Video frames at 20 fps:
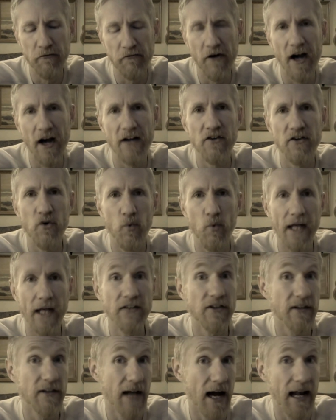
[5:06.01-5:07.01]
find a
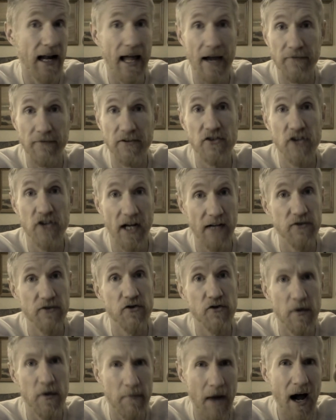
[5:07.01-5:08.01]
way to not have to
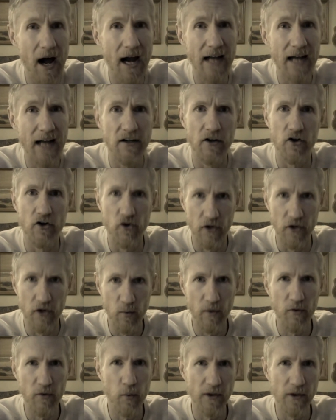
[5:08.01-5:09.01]
change their mind and agree
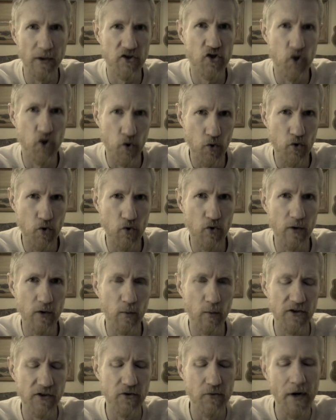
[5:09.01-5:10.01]
with what's true
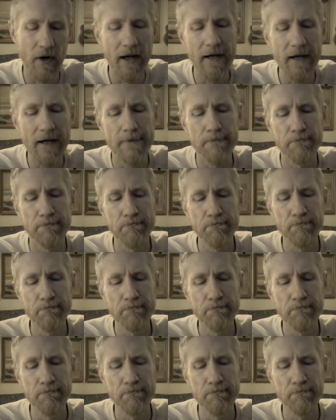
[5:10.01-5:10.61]
and what's right.